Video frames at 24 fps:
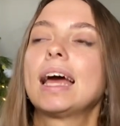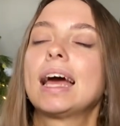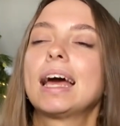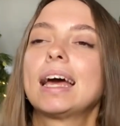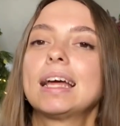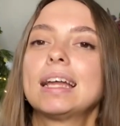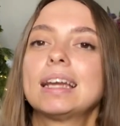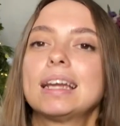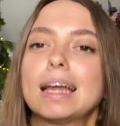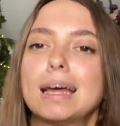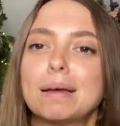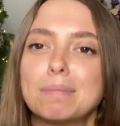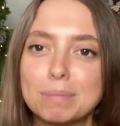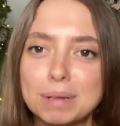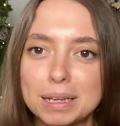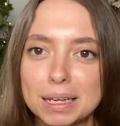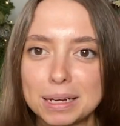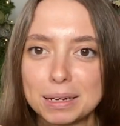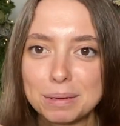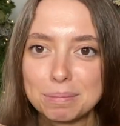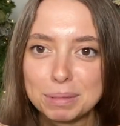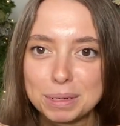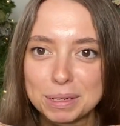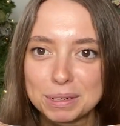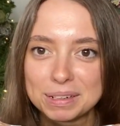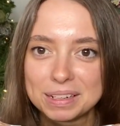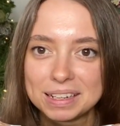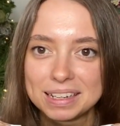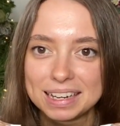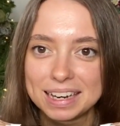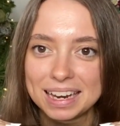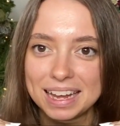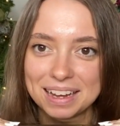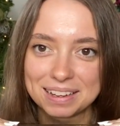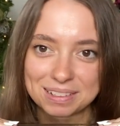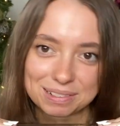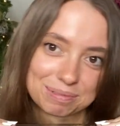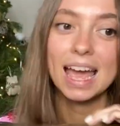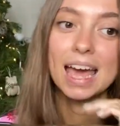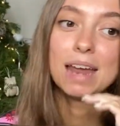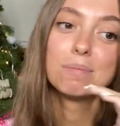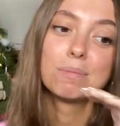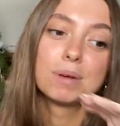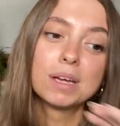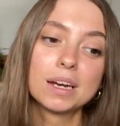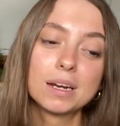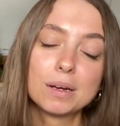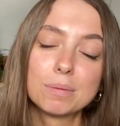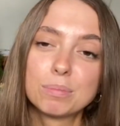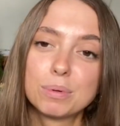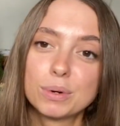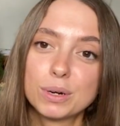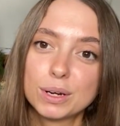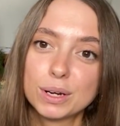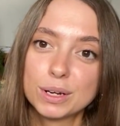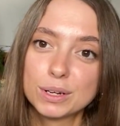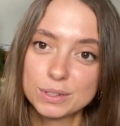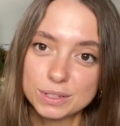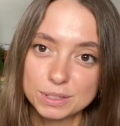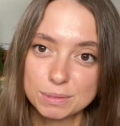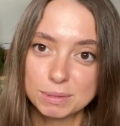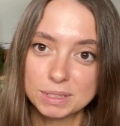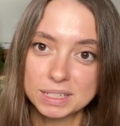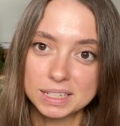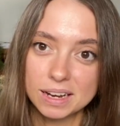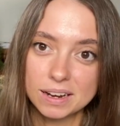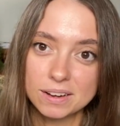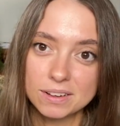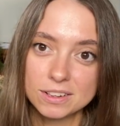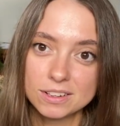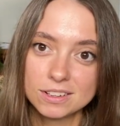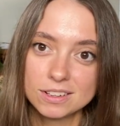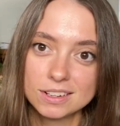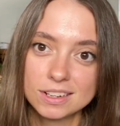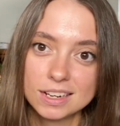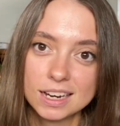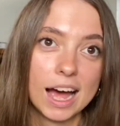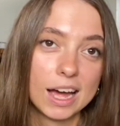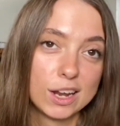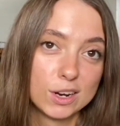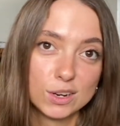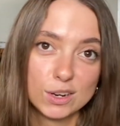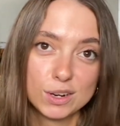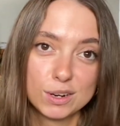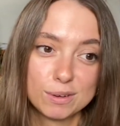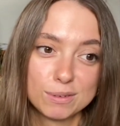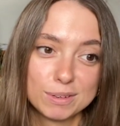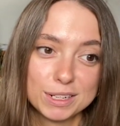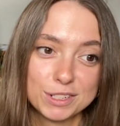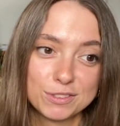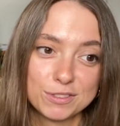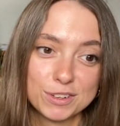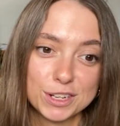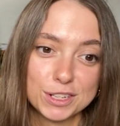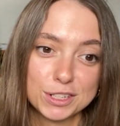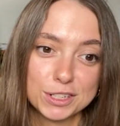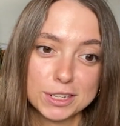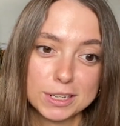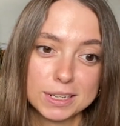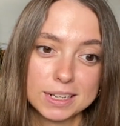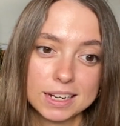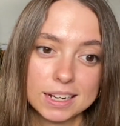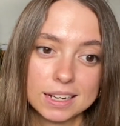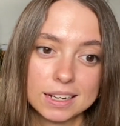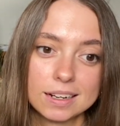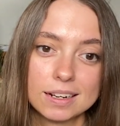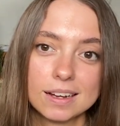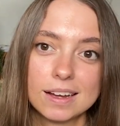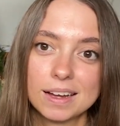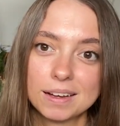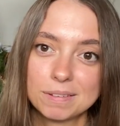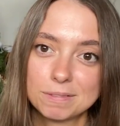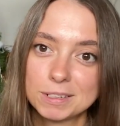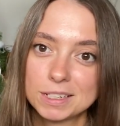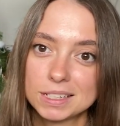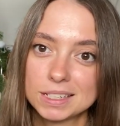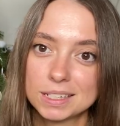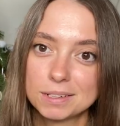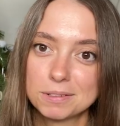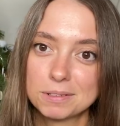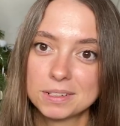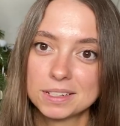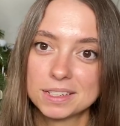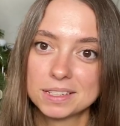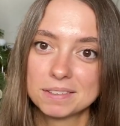and I'm gonna build it now. I'm gonna put a Christmas Carol on. I don't know which version yet. I'll have to see what's